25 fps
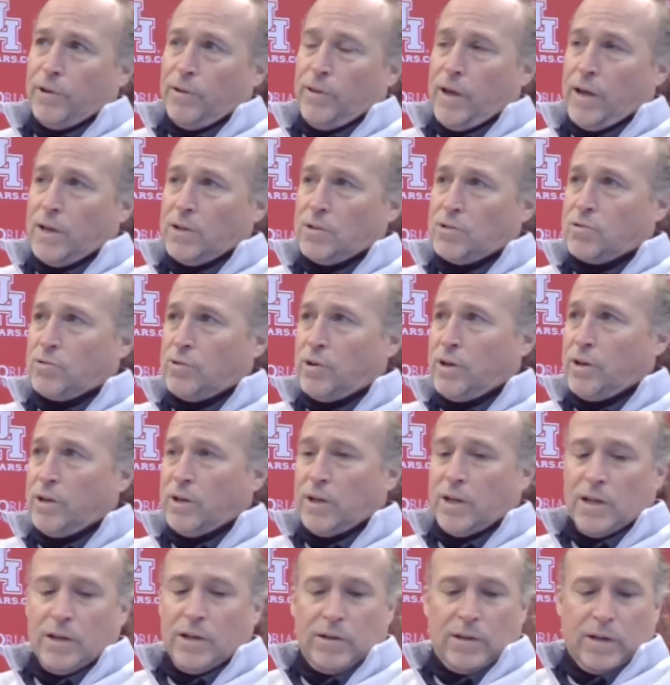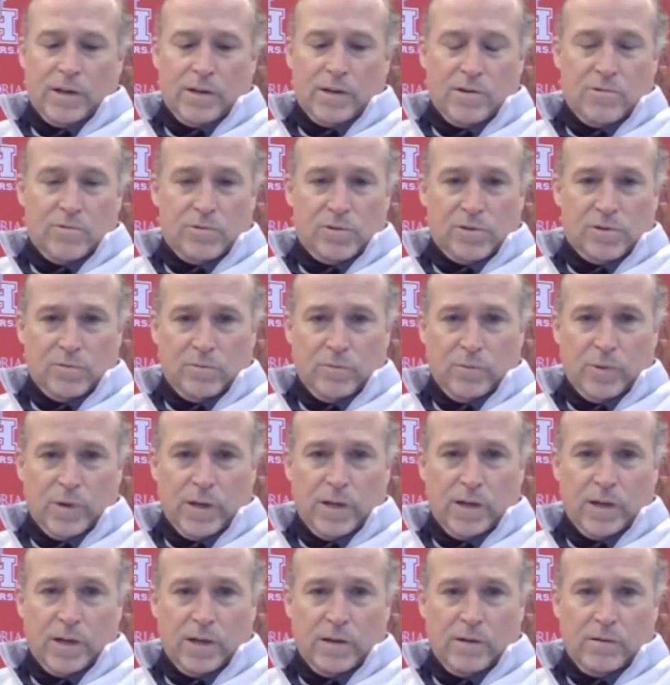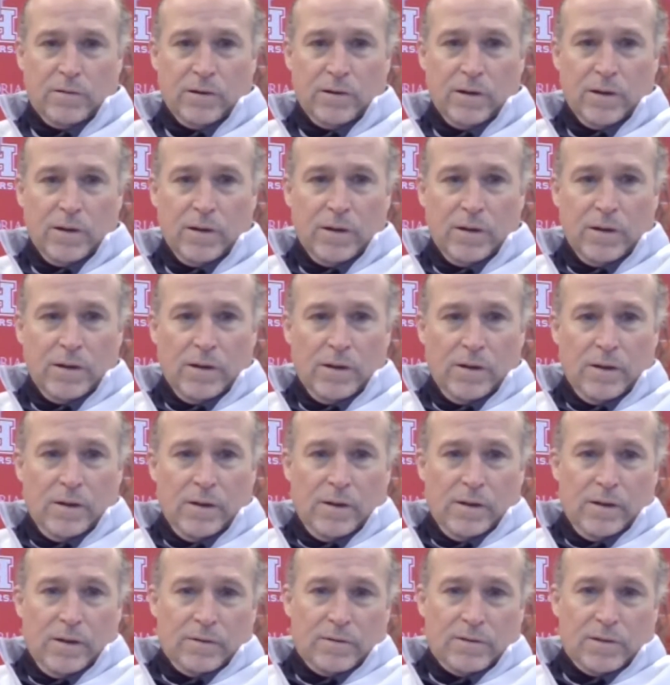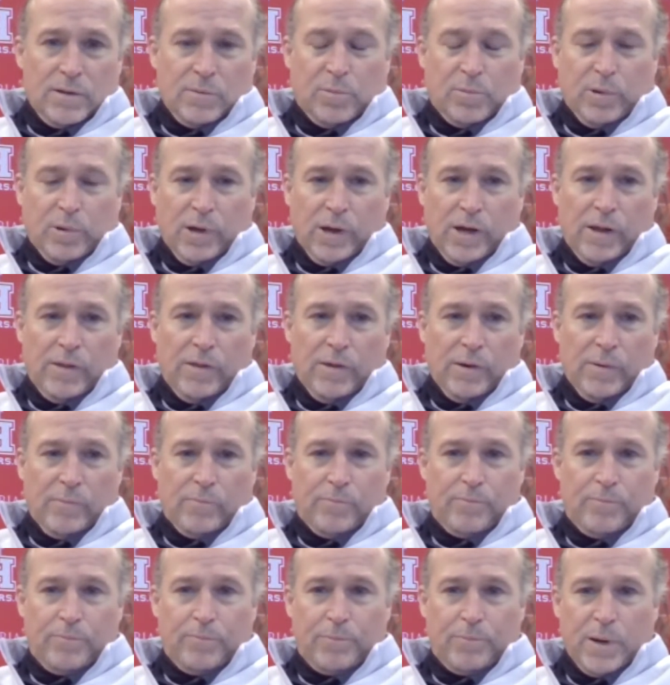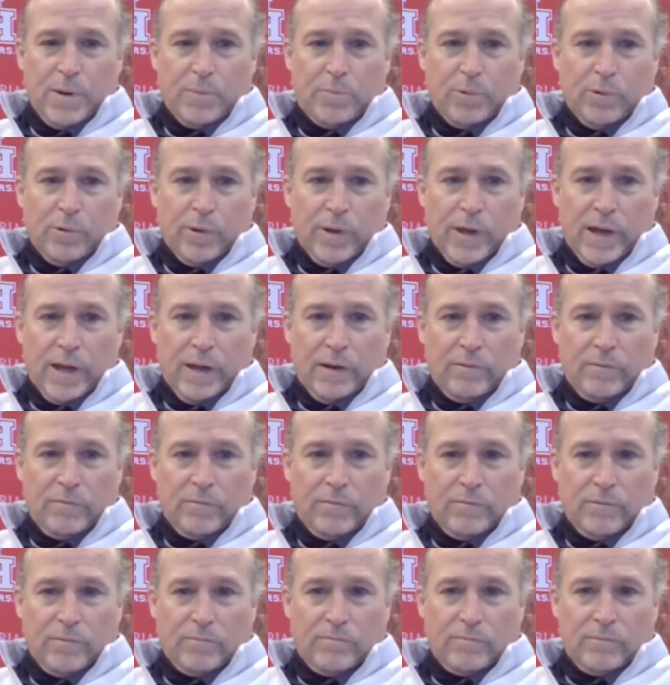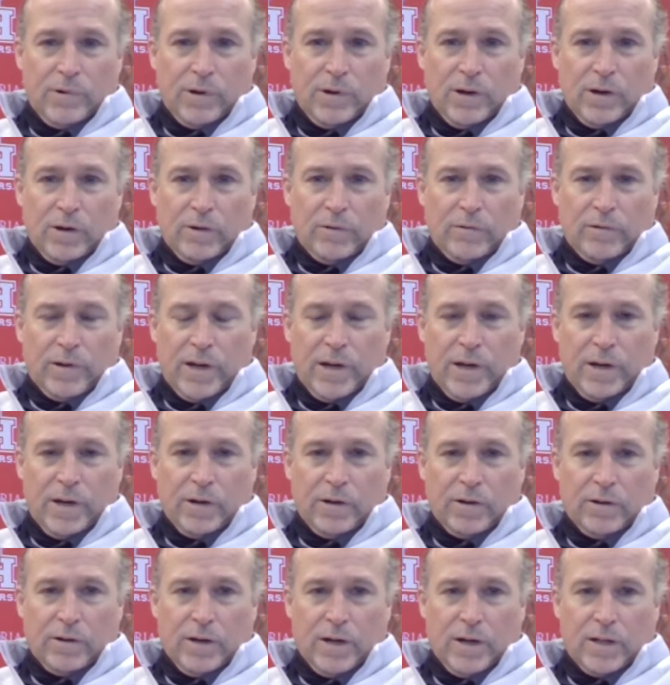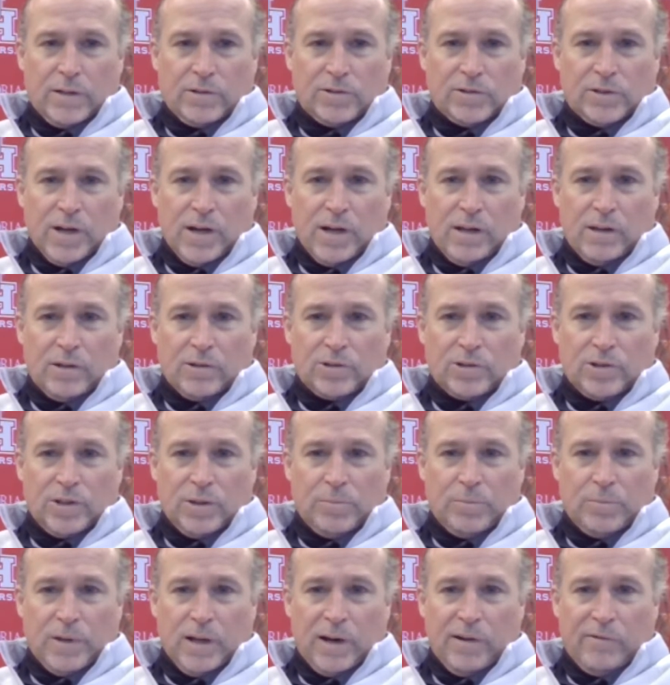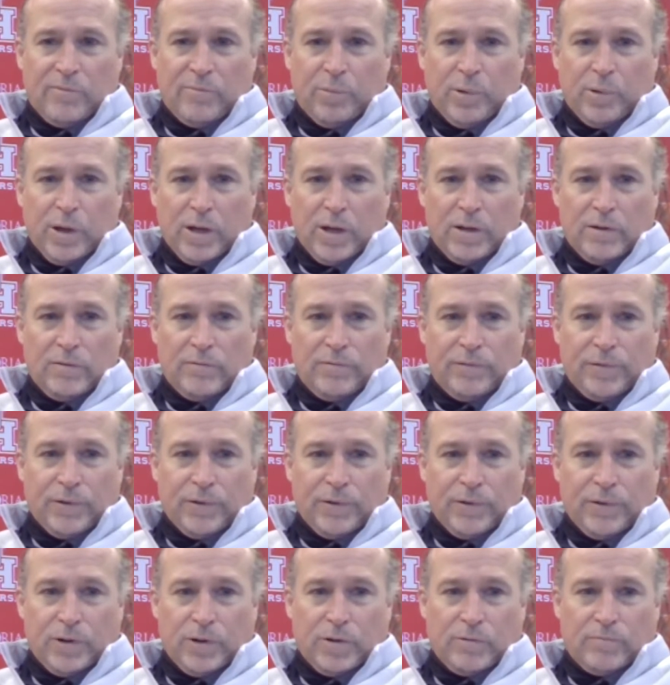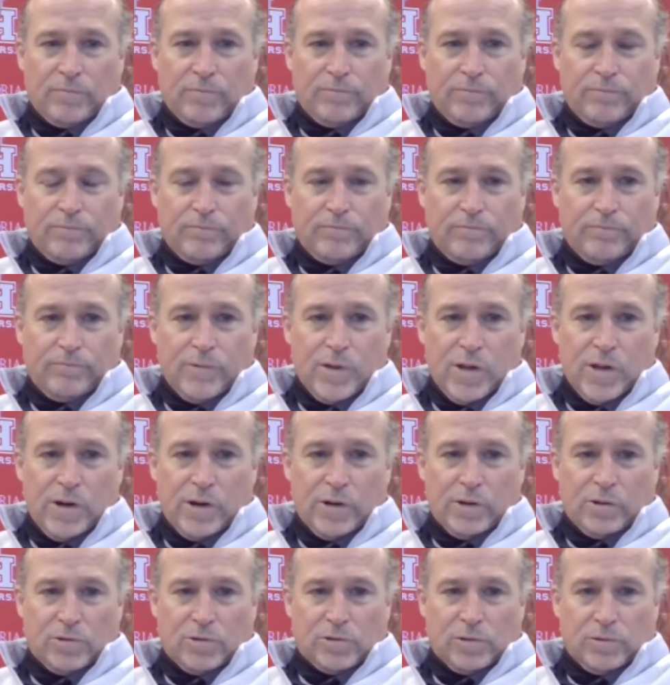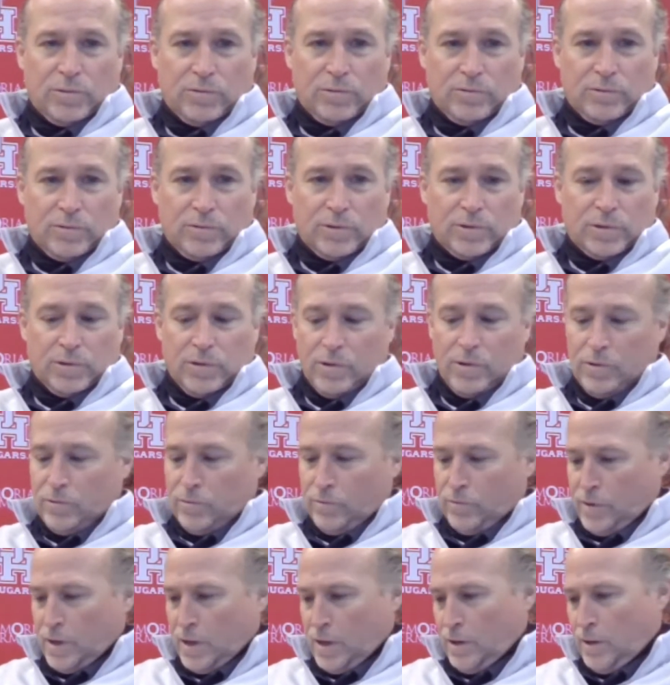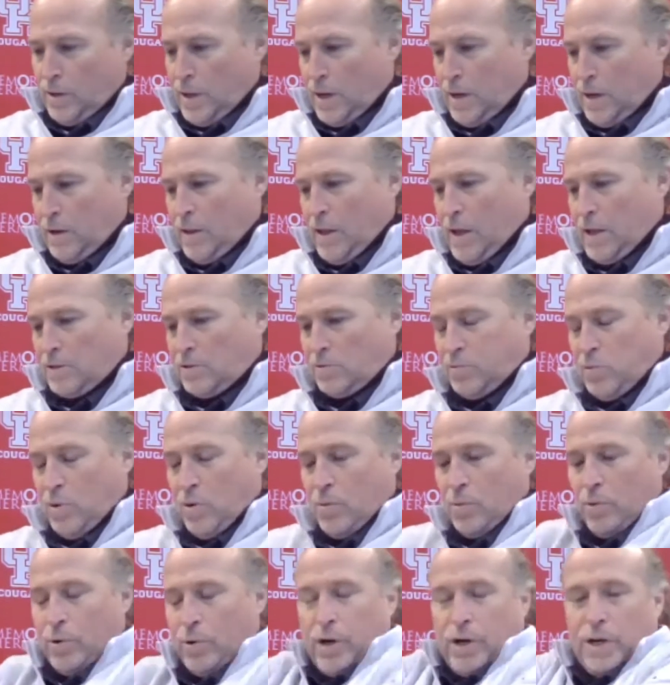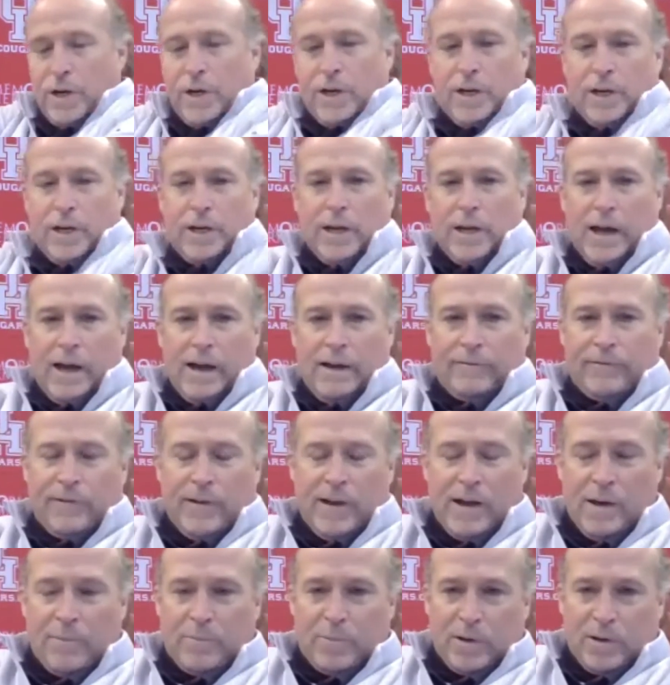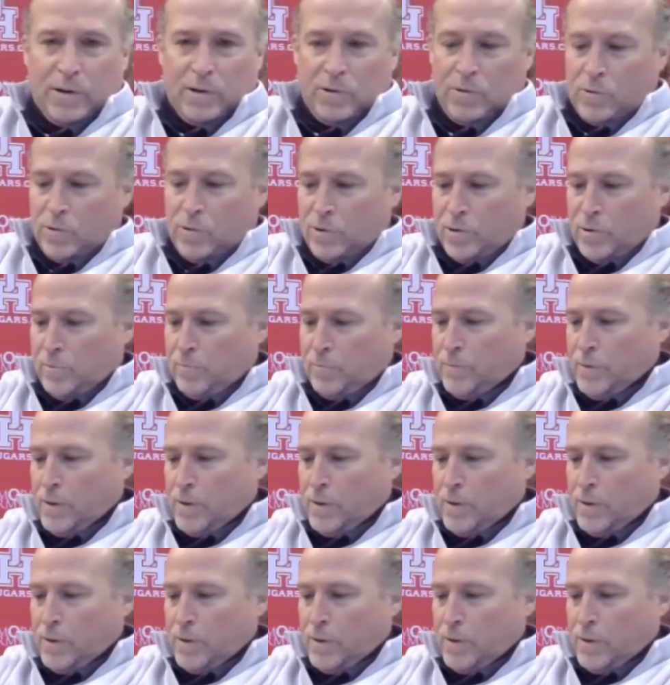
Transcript: that trend continues and we get to play the people that are here on scholarship that have played for years. So that's what we're going to need to have happen in order to